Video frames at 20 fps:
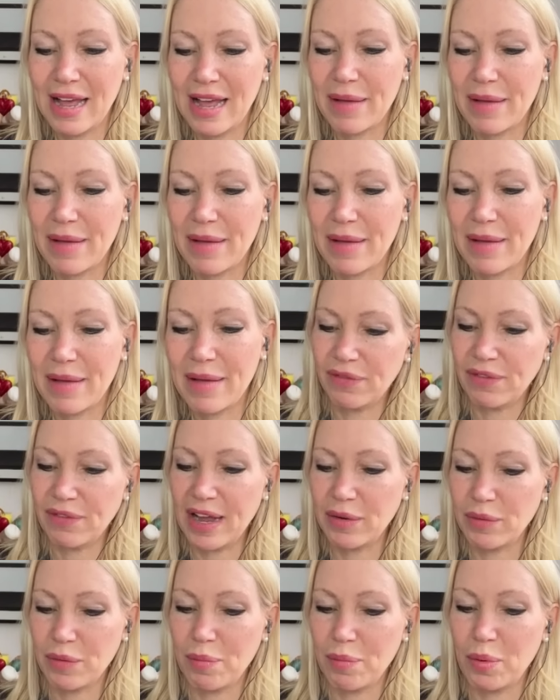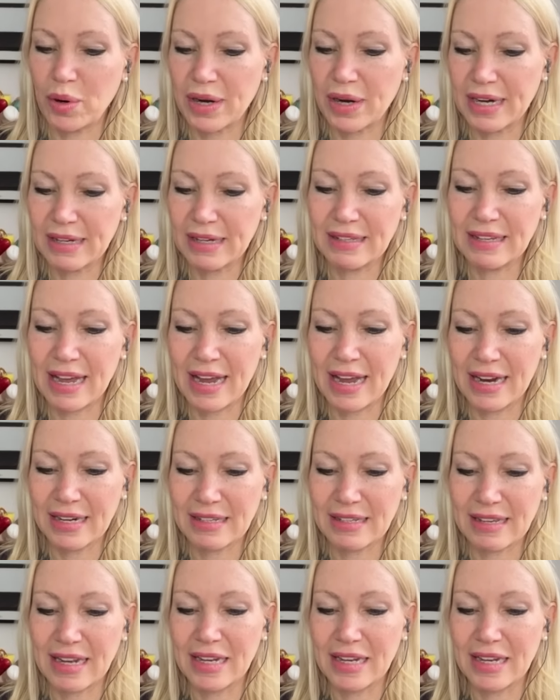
I'm actually fine with boring sex,